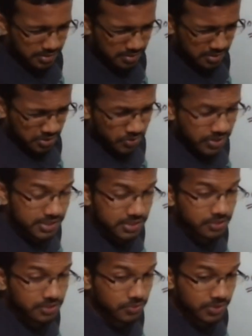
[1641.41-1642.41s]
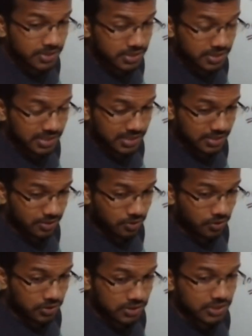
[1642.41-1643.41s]
nucleus into its
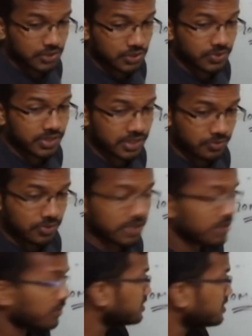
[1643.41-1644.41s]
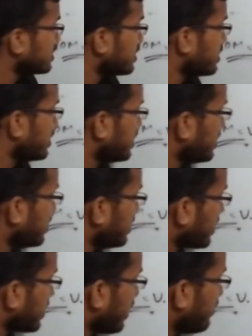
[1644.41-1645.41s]
constituent nucleons
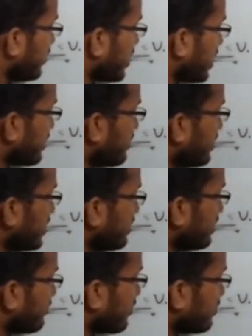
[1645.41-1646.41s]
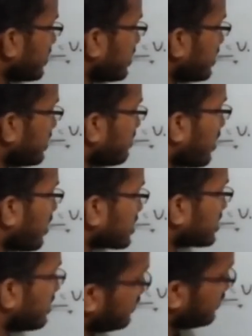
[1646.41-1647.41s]
can be calculated from the
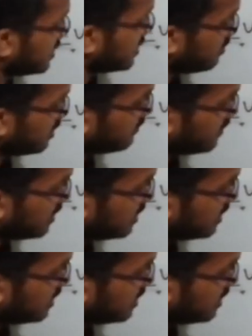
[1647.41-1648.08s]
mass deficit between